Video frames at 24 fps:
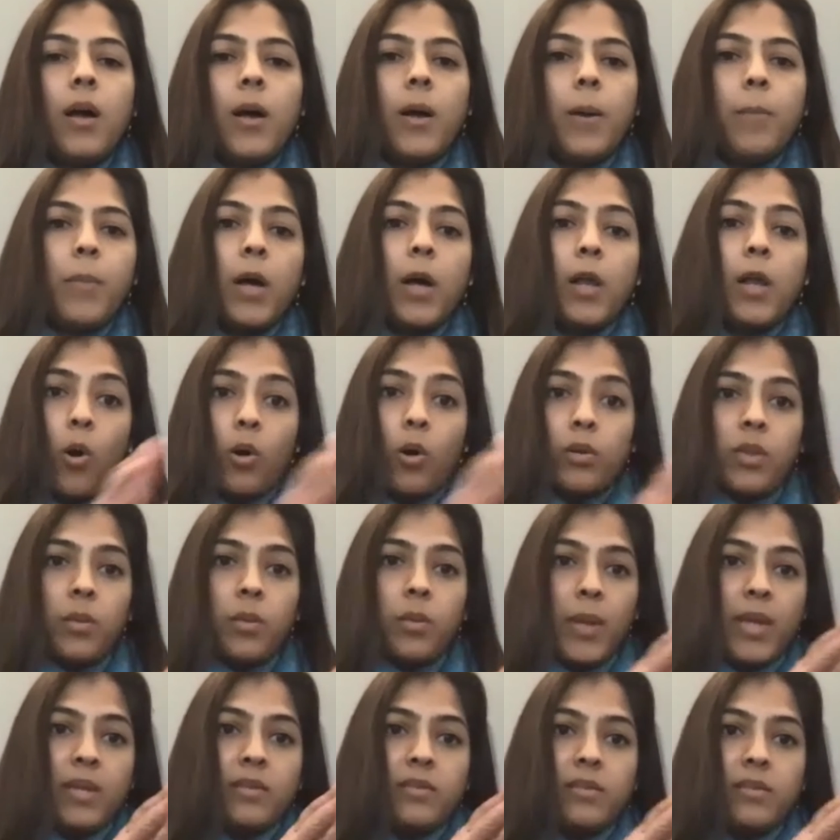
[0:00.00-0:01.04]
along the
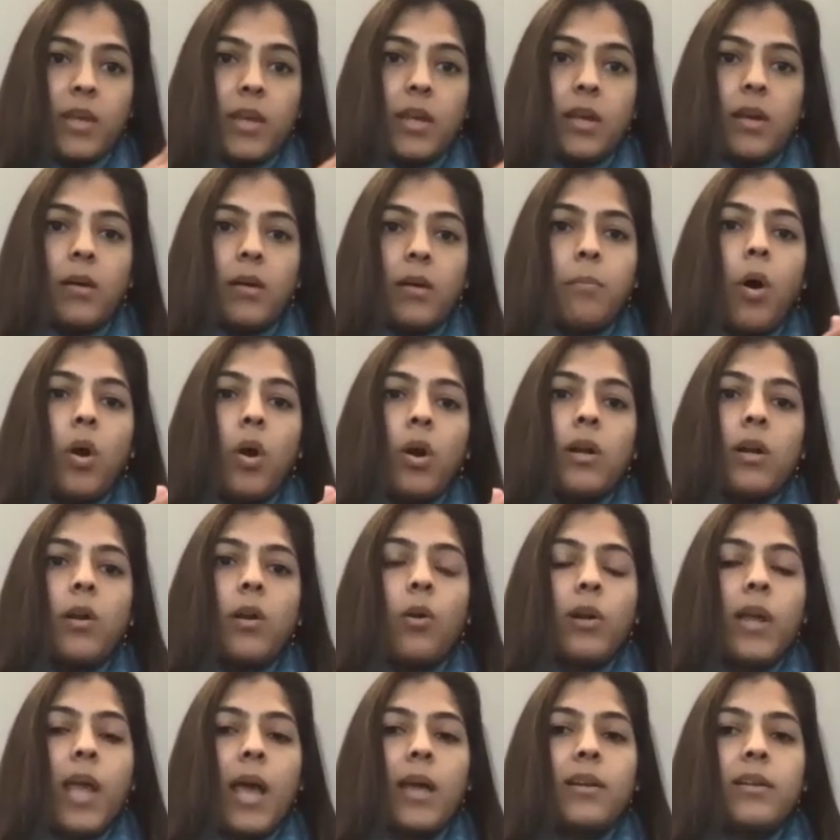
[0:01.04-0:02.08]
basic model
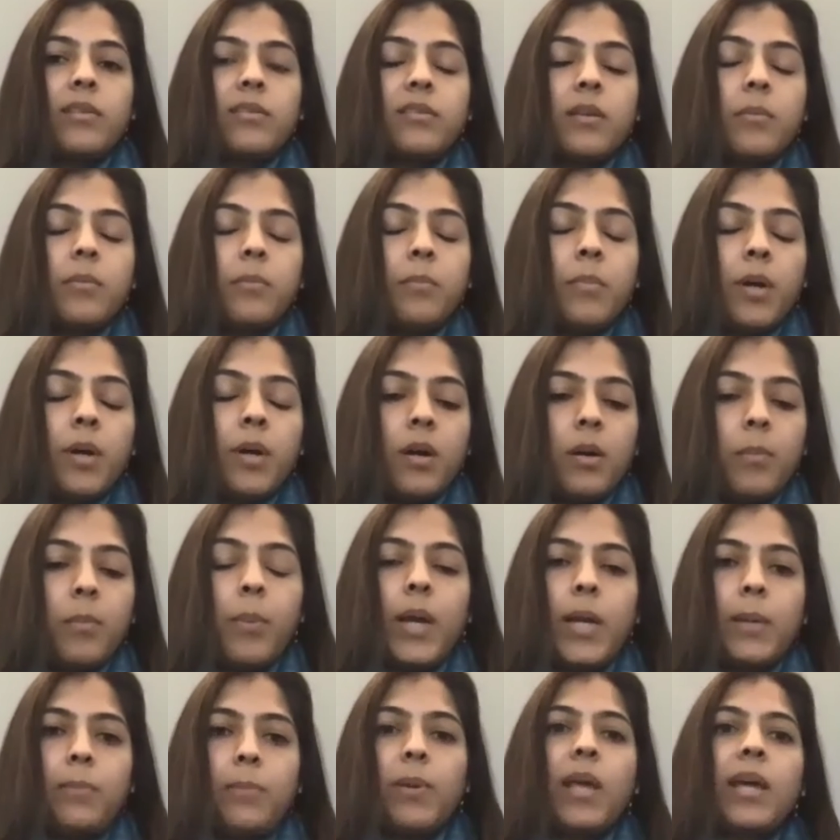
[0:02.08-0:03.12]
organism
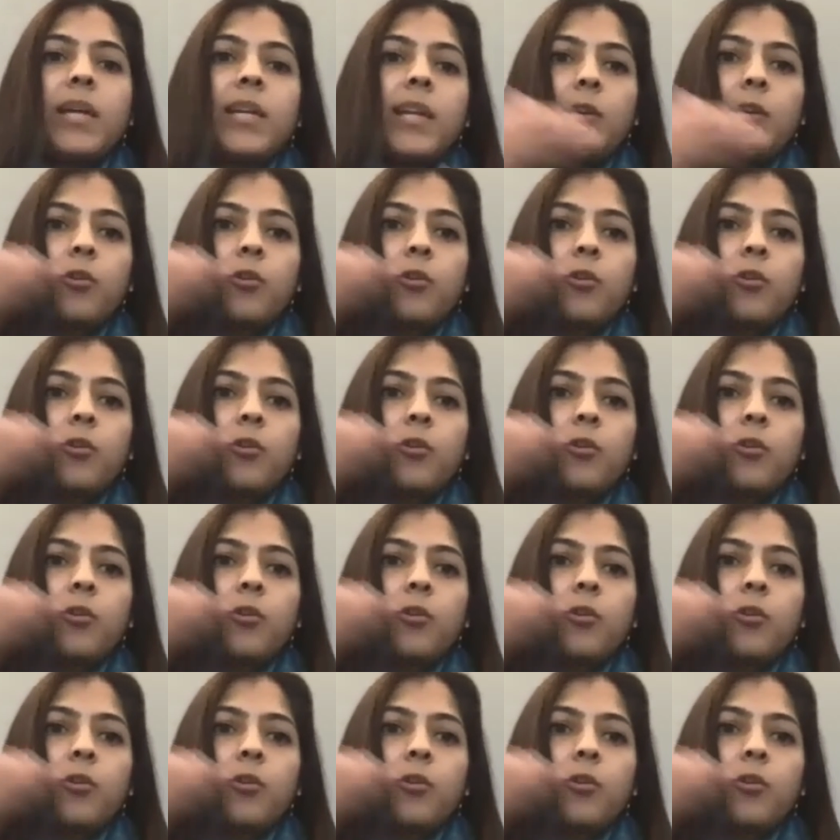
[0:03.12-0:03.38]
pipeline.